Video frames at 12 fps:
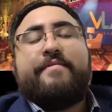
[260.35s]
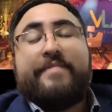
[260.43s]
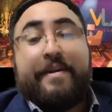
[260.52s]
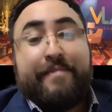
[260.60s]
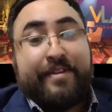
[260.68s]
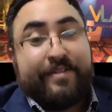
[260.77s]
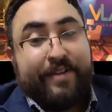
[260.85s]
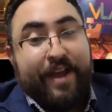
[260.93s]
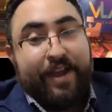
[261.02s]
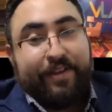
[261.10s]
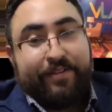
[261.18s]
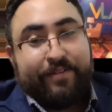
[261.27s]
the
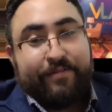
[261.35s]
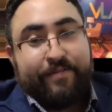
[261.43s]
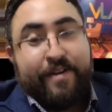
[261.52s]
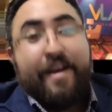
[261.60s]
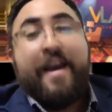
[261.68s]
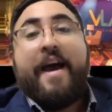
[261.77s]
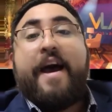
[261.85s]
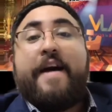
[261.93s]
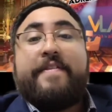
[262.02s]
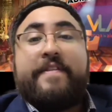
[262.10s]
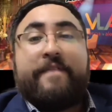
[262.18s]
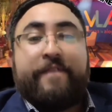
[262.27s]
mistakes
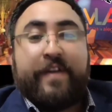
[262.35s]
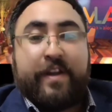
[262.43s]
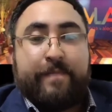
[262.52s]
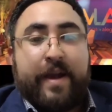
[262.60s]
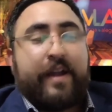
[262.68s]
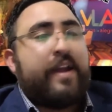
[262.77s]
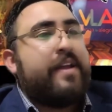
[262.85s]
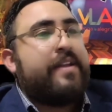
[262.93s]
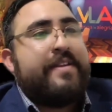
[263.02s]
and the feedback.